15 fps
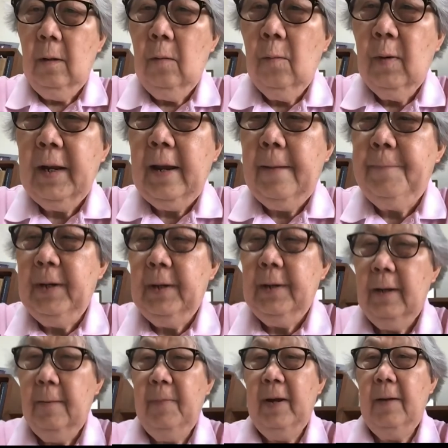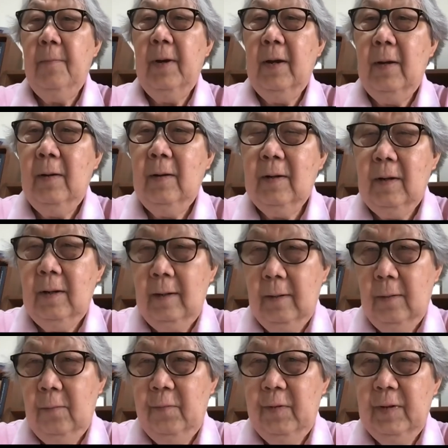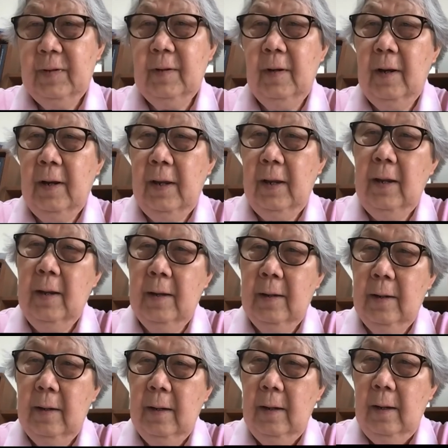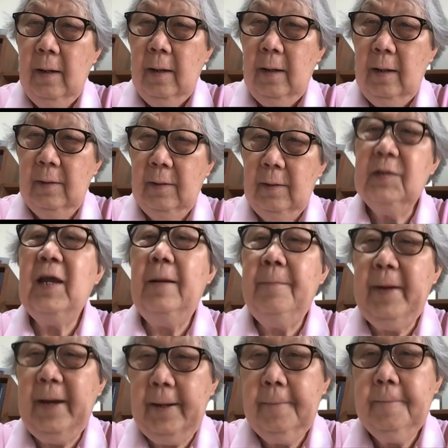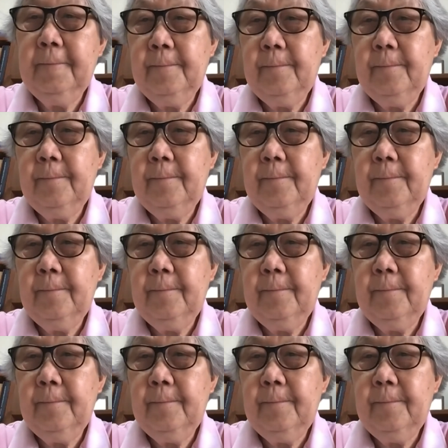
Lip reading: What happened in Myanmar recently is the setback.